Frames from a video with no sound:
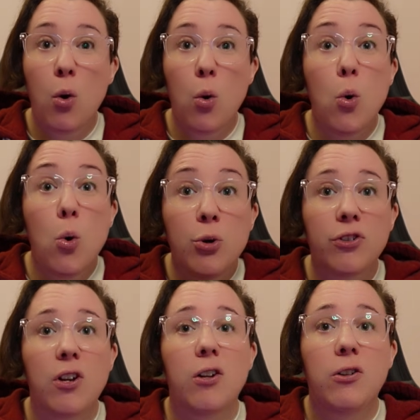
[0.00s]
or
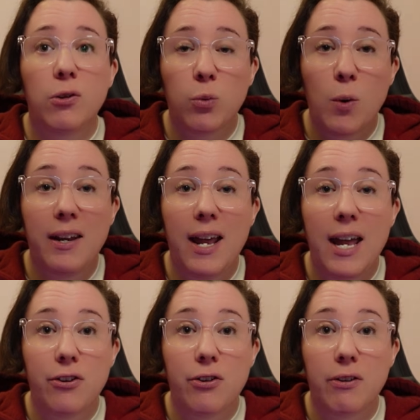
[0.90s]
stutters when
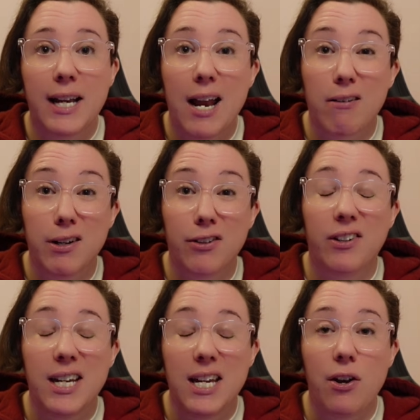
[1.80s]
entering areas
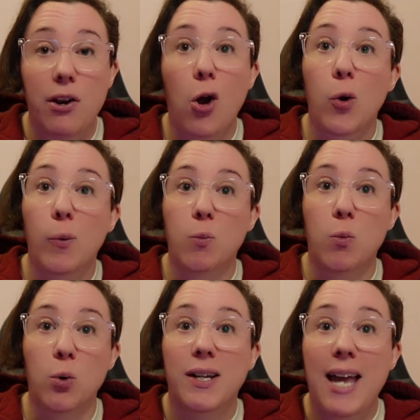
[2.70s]
in open
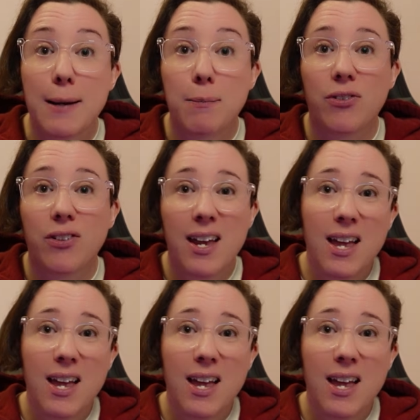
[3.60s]
world games,